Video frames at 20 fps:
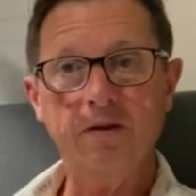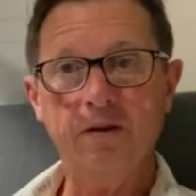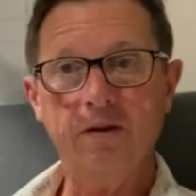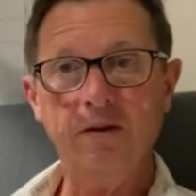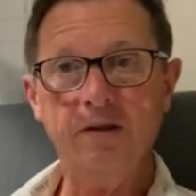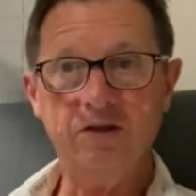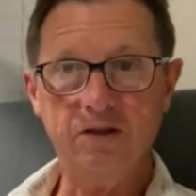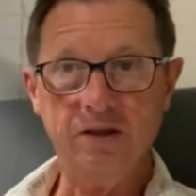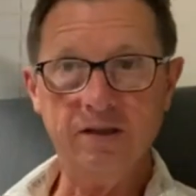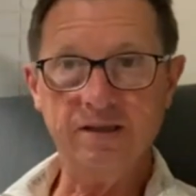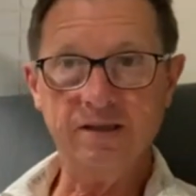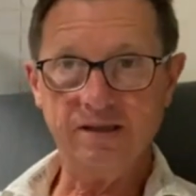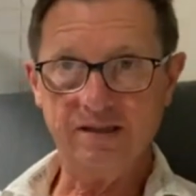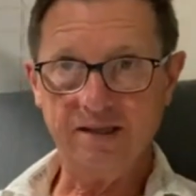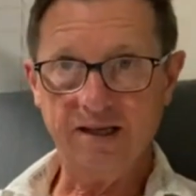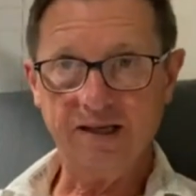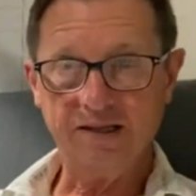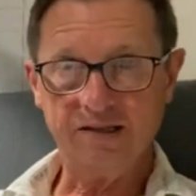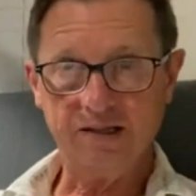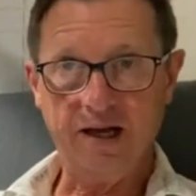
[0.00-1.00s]
these are the
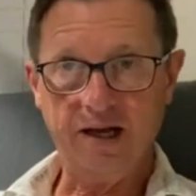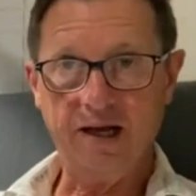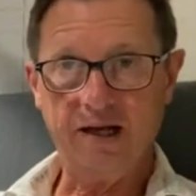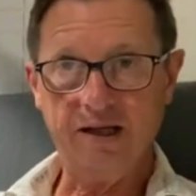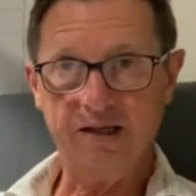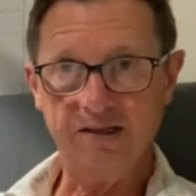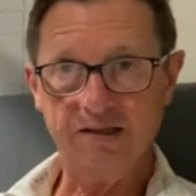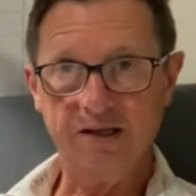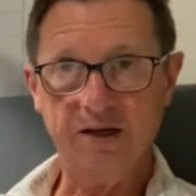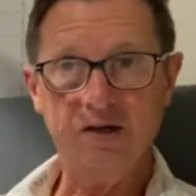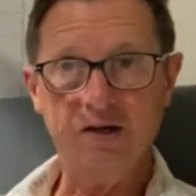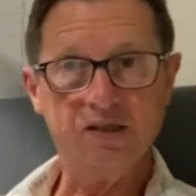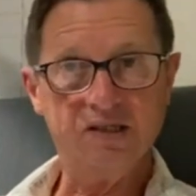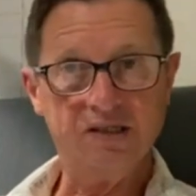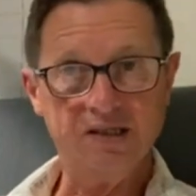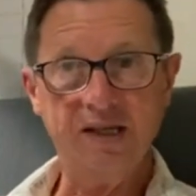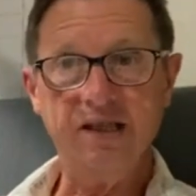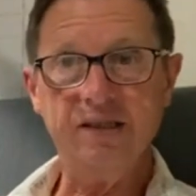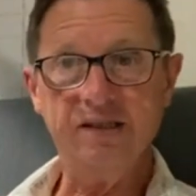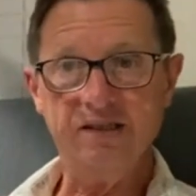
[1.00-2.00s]
things that I consider
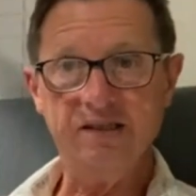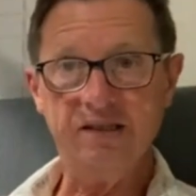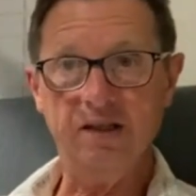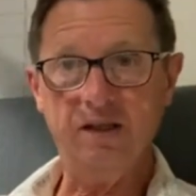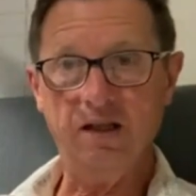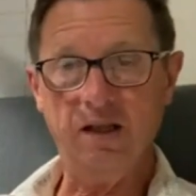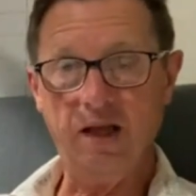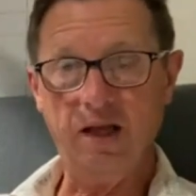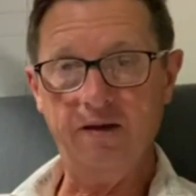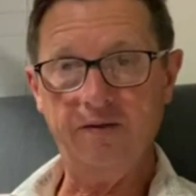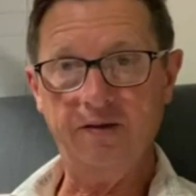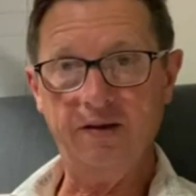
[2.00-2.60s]
sins in life,